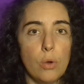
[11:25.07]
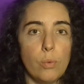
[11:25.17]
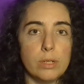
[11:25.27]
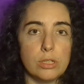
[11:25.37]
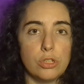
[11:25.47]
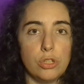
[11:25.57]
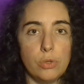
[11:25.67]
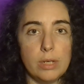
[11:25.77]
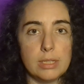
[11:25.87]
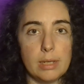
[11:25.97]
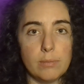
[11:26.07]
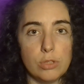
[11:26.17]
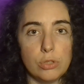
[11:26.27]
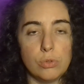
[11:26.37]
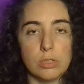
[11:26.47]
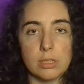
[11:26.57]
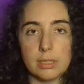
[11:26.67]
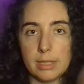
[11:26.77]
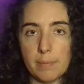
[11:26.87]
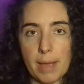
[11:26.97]
was to attempt to
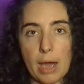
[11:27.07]
slip